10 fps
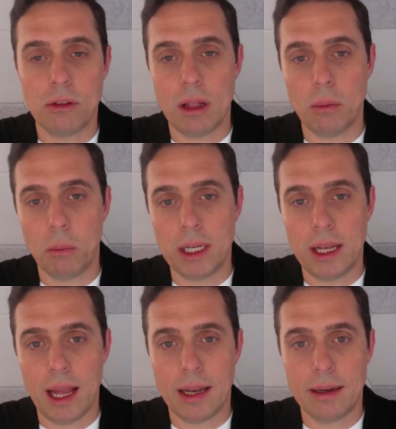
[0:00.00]
that we
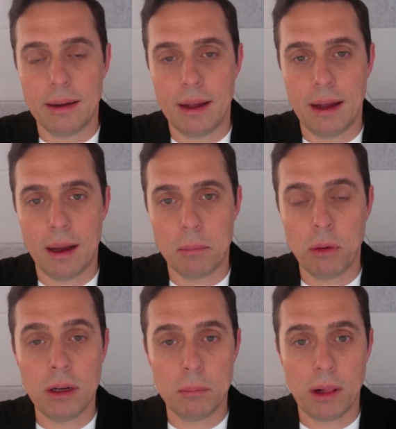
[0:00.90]
can
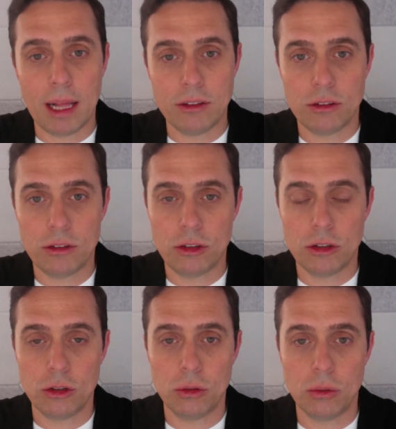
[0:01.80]
put in place to